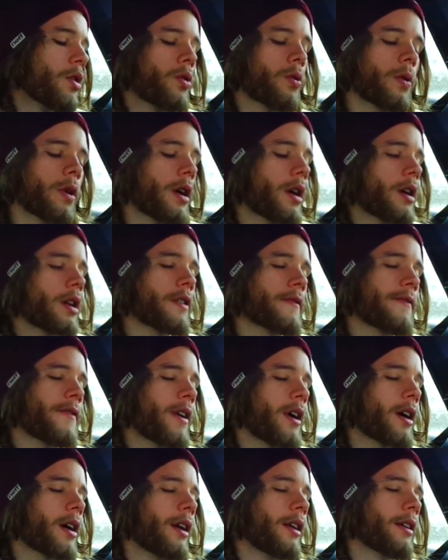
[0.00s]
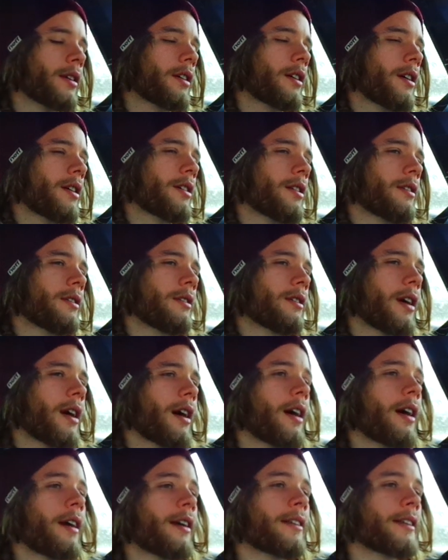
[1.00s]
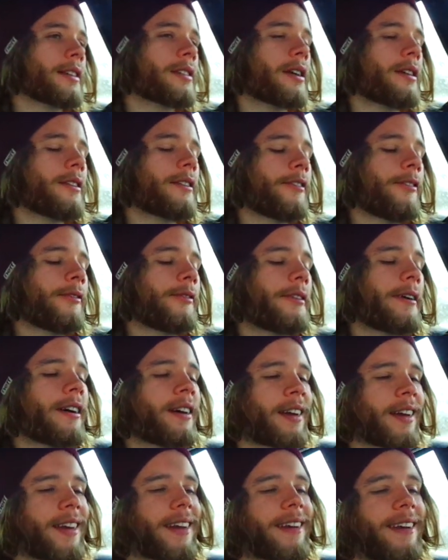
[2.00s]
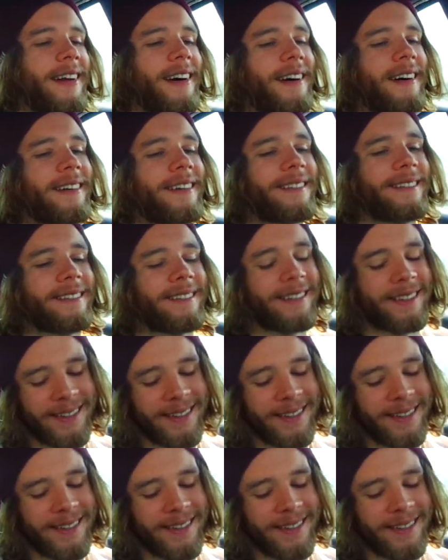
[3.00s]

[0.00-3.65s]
where'd he fucking go? I don't fucking know.